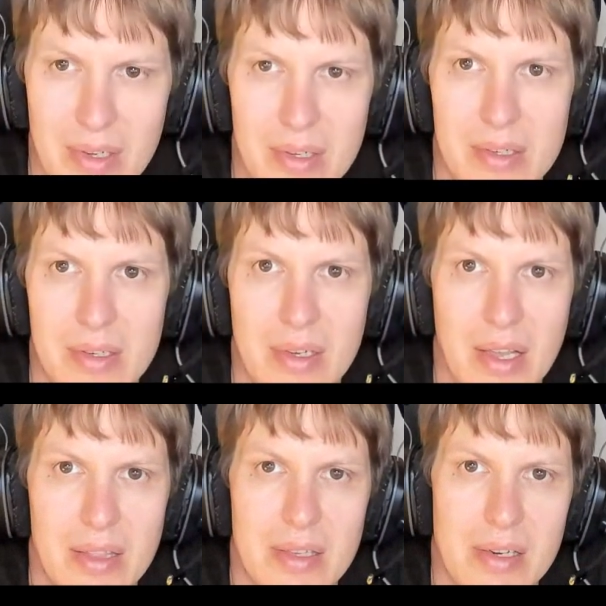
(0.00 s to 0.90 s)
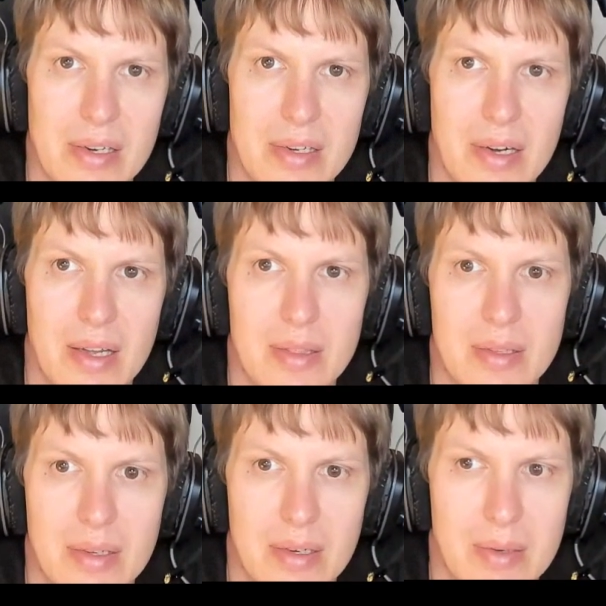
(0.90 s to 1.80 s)
uh, can't really run
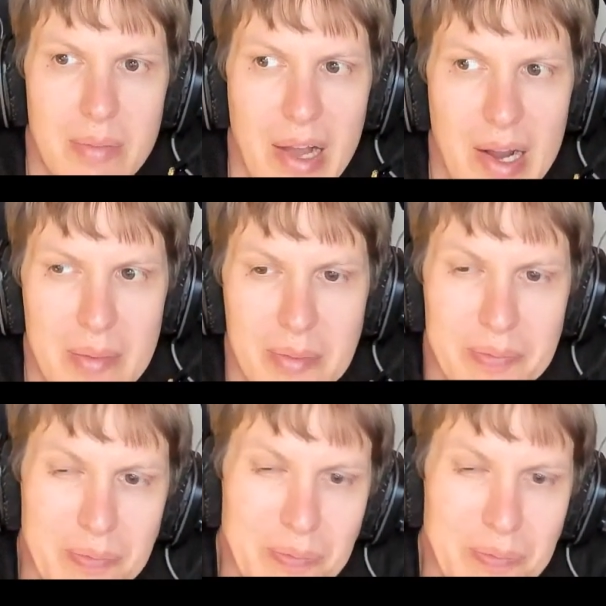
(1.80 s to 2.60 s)
uh, backup.